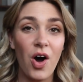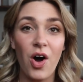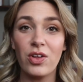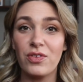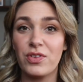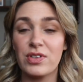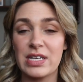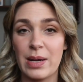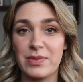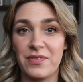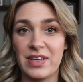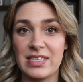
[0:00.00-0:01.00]
all of those
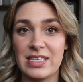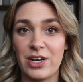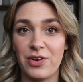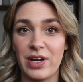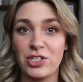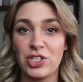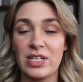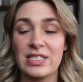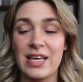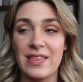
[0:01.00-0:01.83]
types of considerations.